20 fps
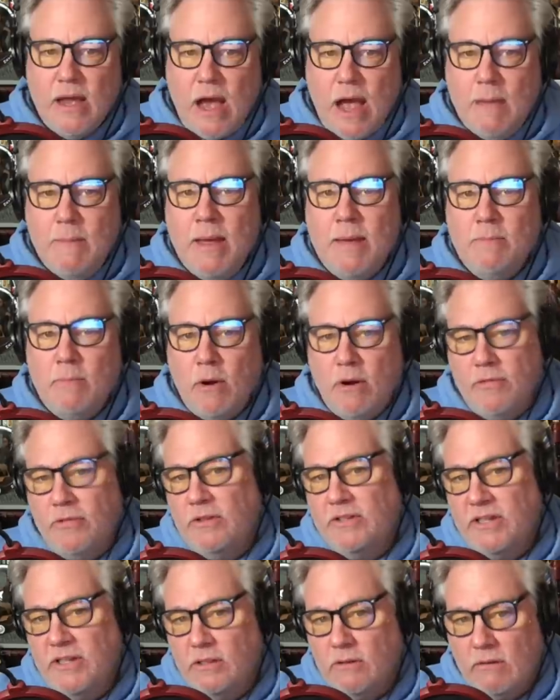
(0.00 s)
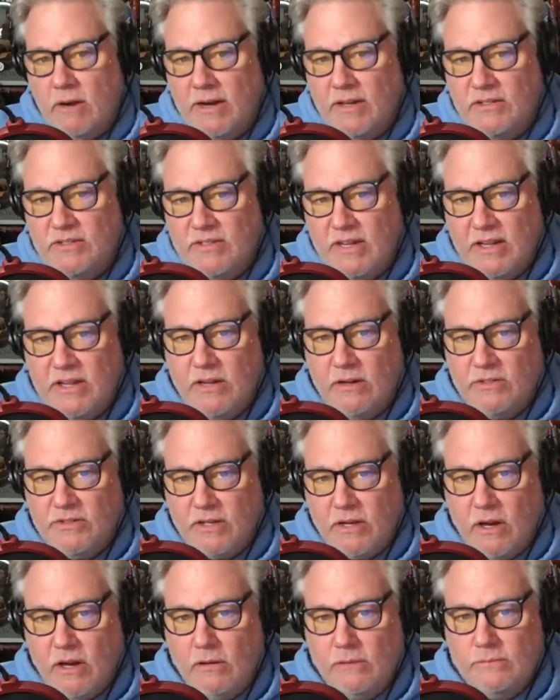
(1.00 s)
"I met Martha De Laurentiis 10 years
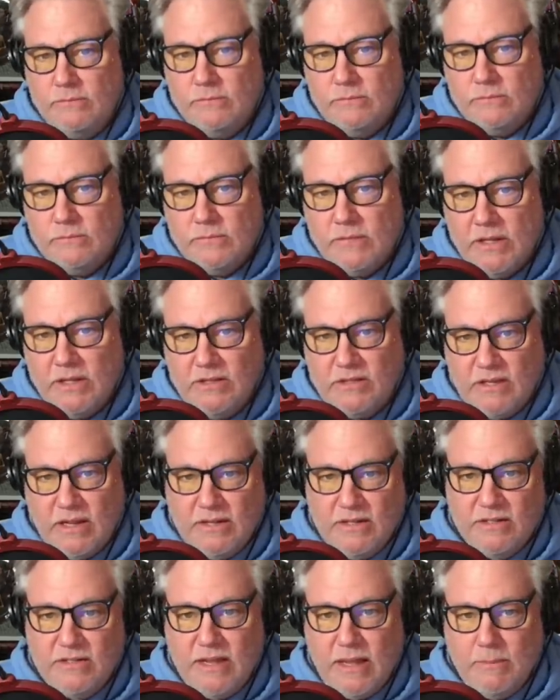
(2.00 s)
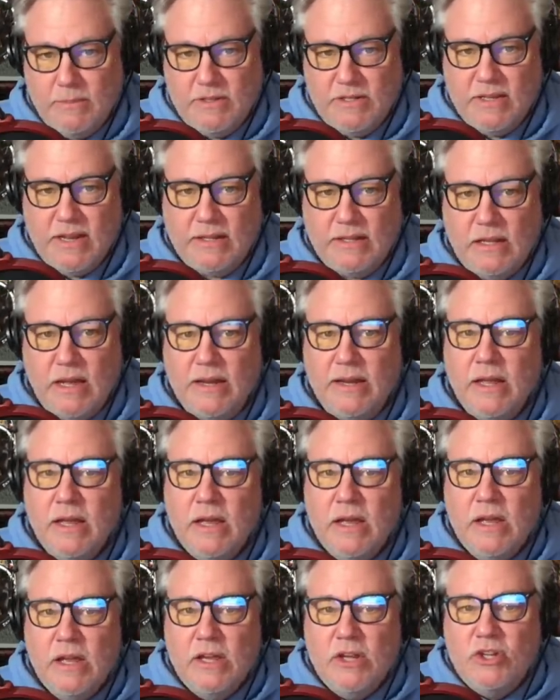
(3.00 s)
ago," he said in a statement to Deadline.
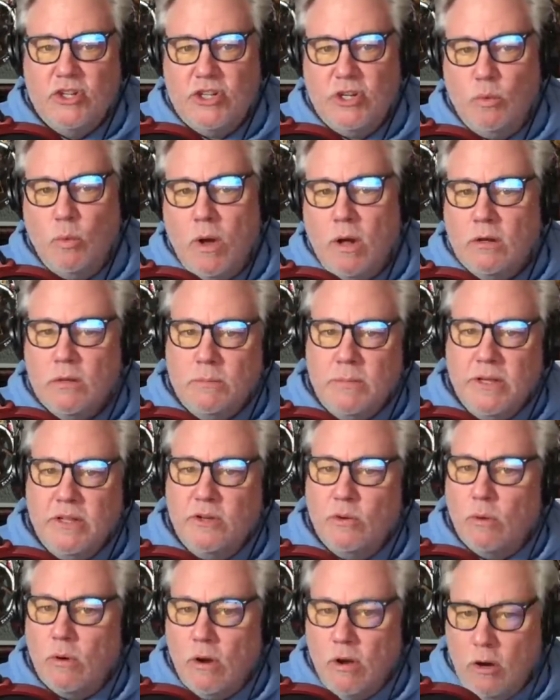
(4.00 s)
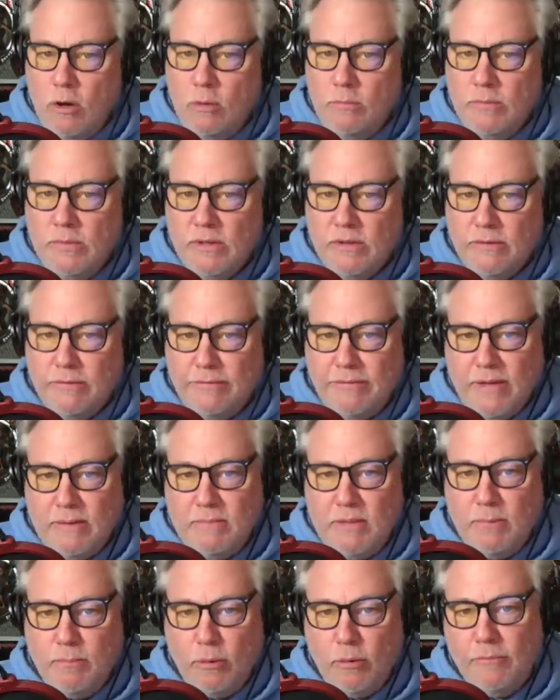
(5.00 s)
"She welcomed me into her home,
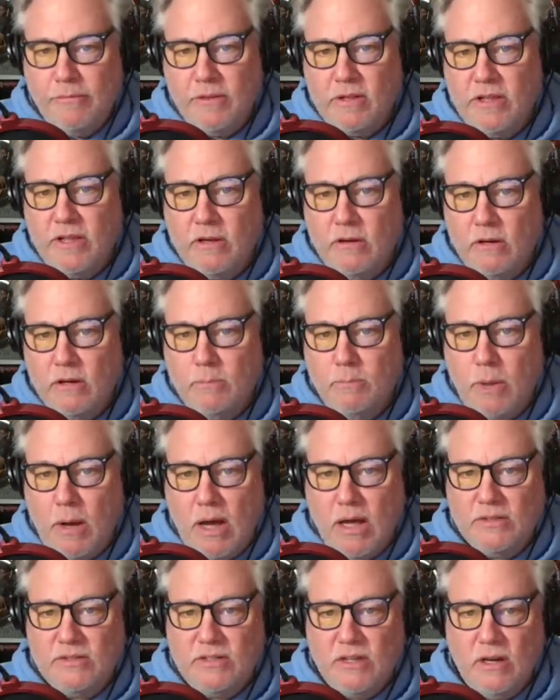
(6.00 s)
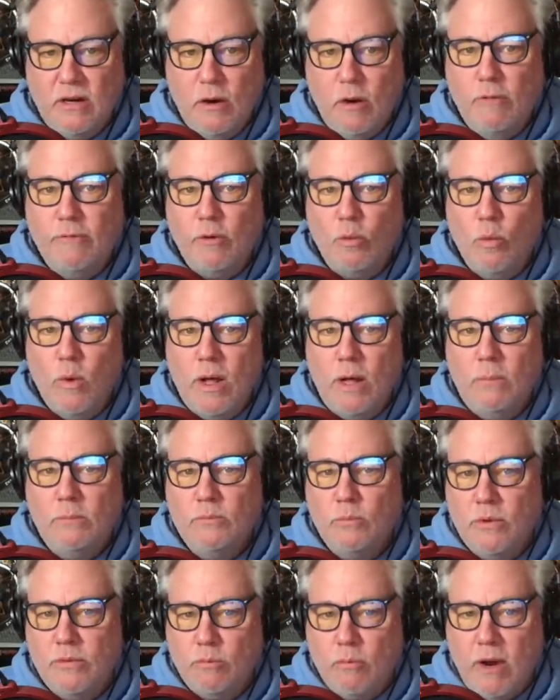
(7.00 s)
fed me perfectly cooked pasta
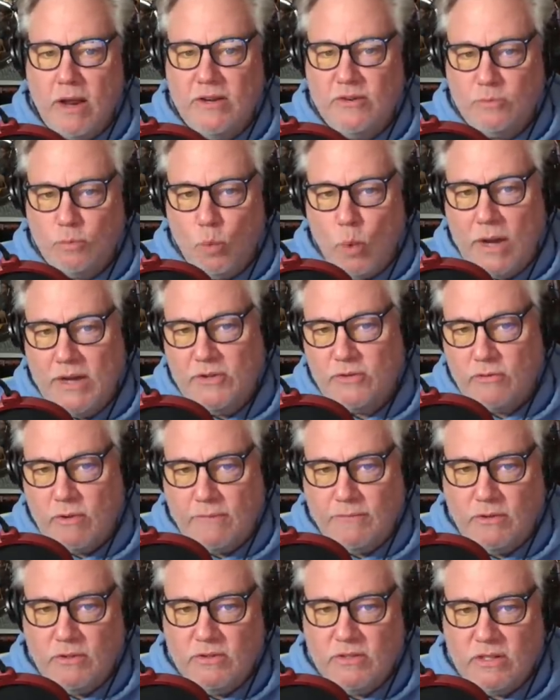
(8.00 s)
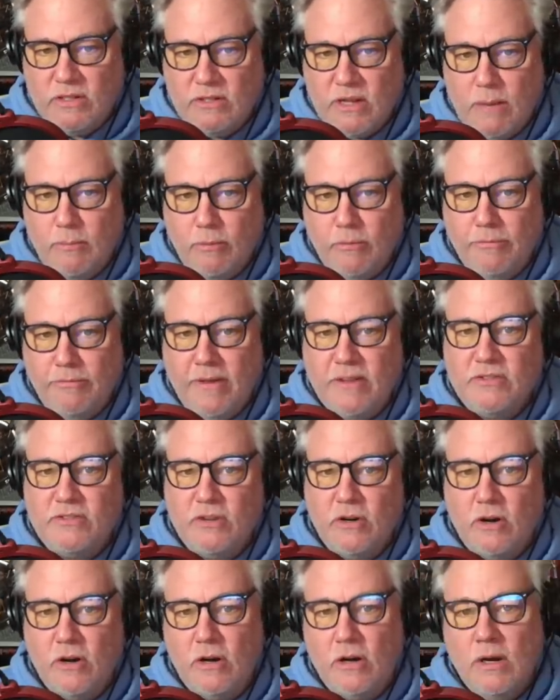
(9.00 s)
overwhelmed with white truffles as I professed
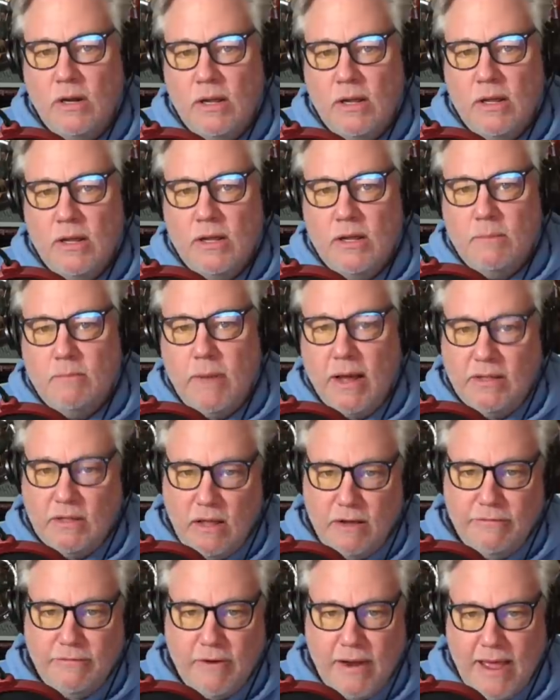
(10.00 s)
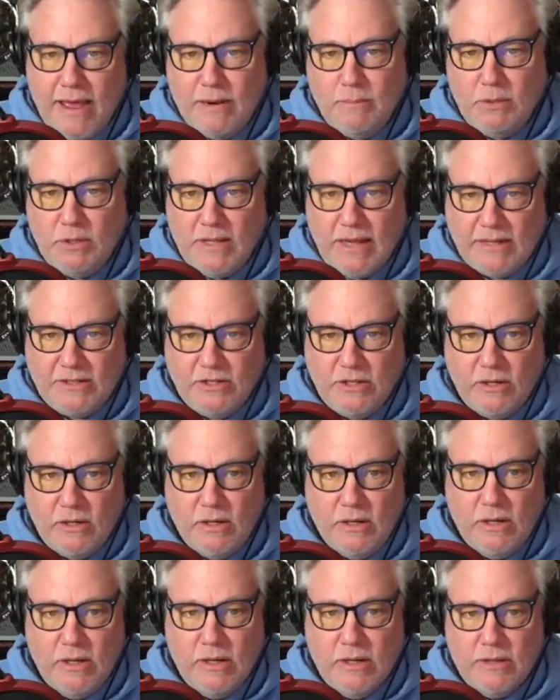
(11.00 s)
to her my love for Hannibal Lecter,
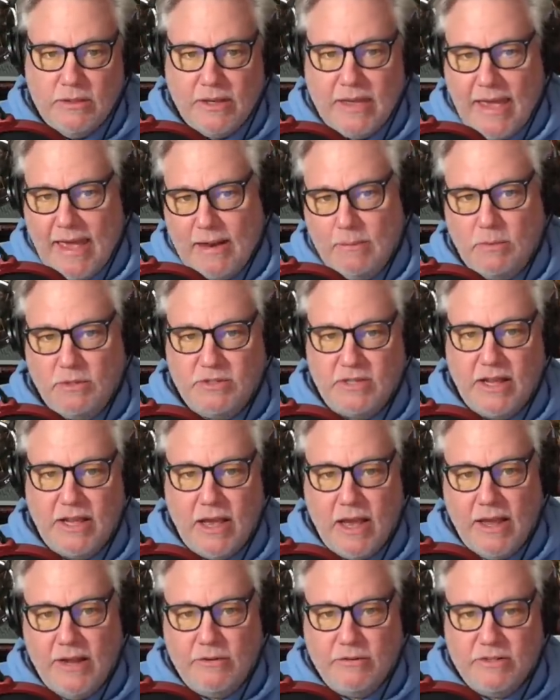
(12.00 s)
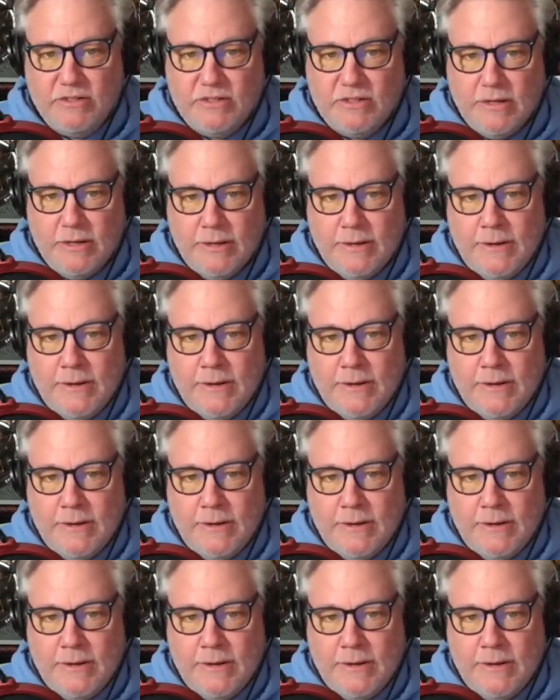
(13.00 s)
the cannibal psychiatrist.